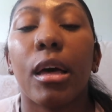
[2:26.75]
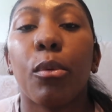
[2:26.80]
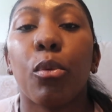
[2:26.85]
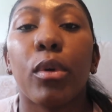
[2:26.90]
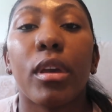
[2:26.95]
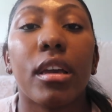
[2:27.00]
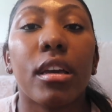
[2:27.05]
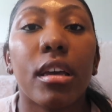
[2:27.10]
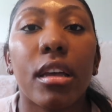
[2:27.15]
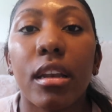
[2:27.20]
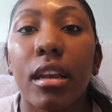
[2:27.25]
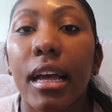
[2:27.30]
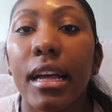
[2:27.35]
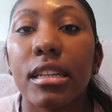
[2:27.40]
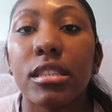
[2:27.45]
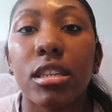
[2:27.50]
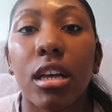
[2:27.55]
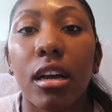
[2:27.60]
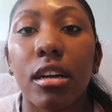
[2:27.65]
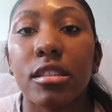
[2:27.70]
We could
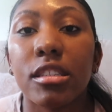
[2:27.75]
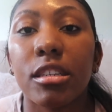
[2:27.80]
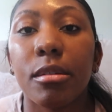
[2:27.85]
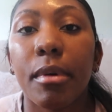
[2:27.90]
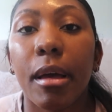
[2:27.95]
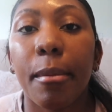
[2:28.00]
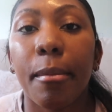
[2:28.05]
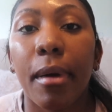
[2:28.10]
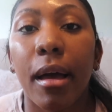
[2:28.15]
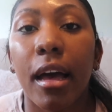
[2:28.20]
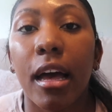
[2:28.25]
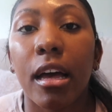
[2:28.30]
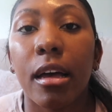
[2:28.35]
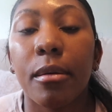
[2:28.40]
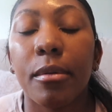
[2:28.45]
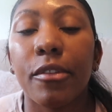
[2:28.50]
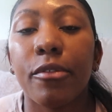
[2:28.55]
not talk to my mom.